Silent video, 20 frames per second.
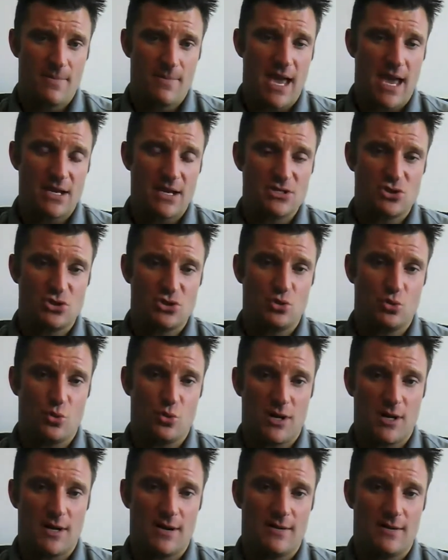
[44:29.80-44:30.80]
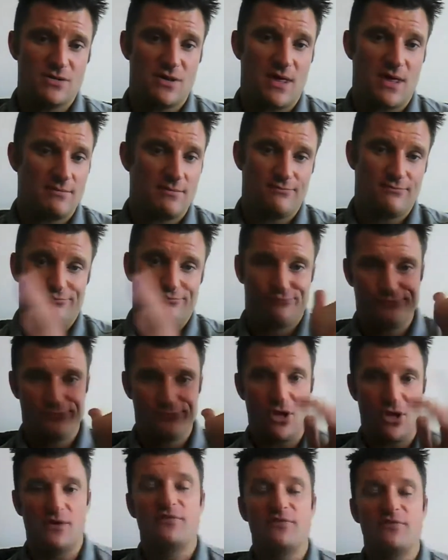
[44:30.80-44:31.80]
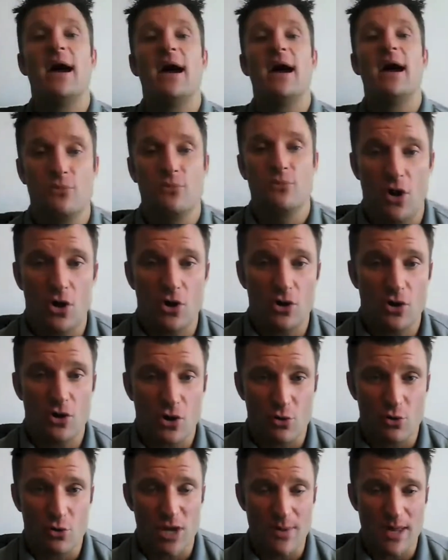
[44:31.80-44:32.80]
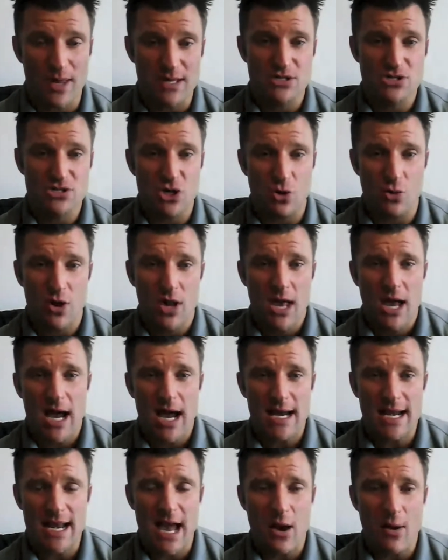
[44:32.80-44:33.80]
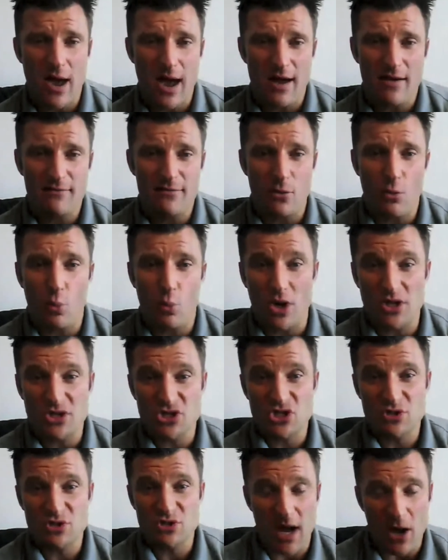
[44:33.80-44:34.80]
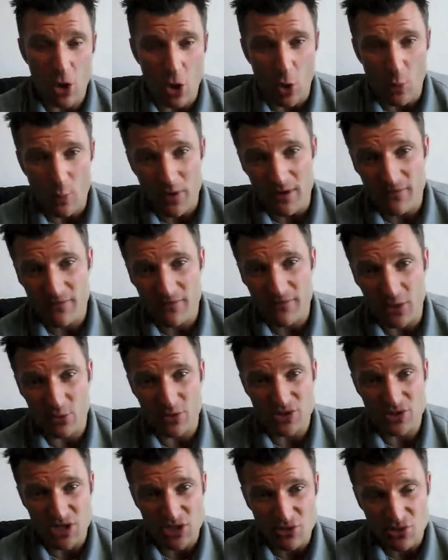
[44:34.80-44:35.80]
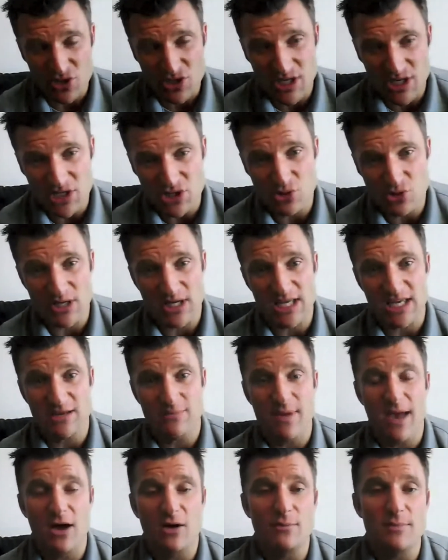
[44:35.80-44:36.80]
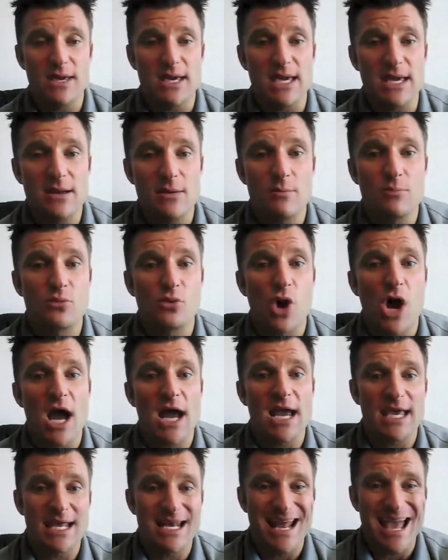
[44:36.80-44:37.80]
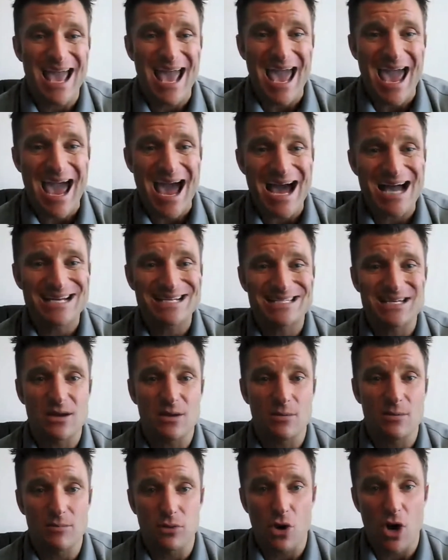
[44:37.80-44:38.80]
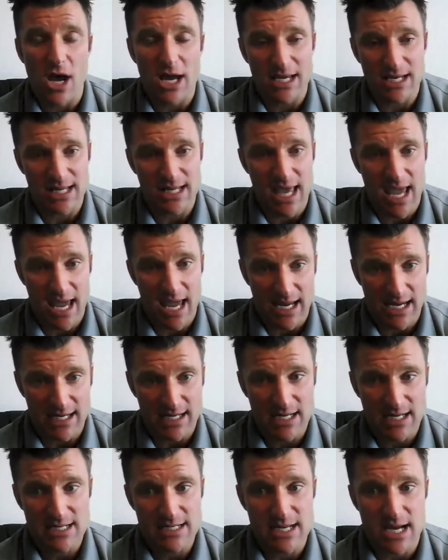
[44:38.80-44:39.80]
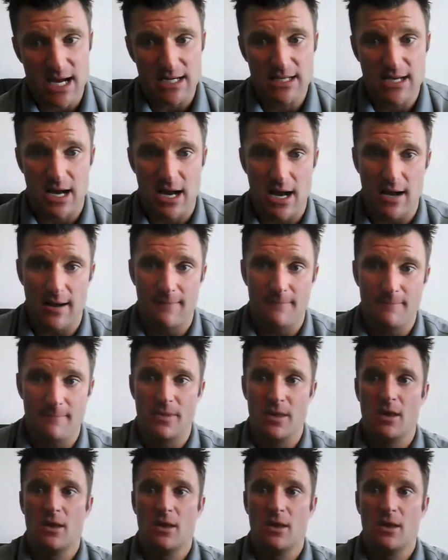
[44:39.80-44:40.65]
had to so that nullified our agreement. So I now have 1 spot open. If anyone's interested, you can email me, Brian@briancain.com.